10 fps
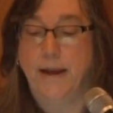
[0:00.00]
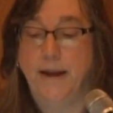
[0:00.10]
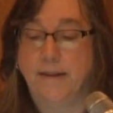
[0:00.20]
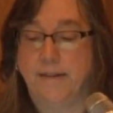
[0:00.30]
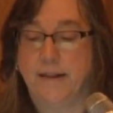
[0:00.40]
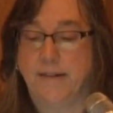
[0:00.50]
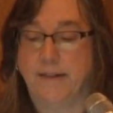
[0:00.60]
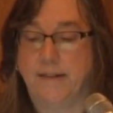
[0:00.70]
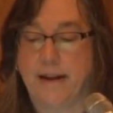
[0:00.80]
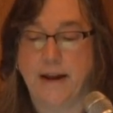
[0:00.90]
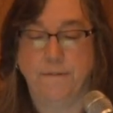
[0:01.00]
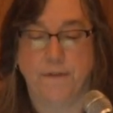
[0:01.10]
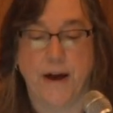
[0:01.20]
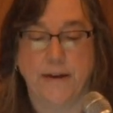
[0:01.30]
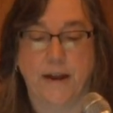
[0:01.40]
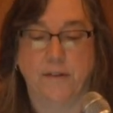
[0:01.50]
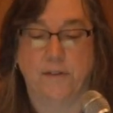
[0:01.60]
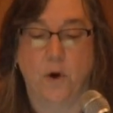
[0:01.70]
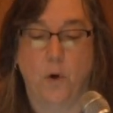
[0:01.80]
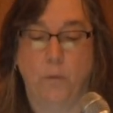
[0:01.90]
Is this a state fund? And
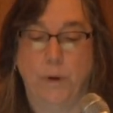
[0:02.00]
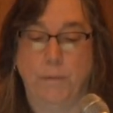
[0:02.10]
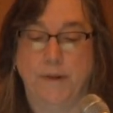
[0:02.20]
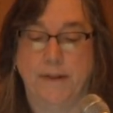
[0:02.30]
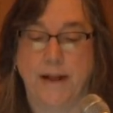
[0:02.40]
so we would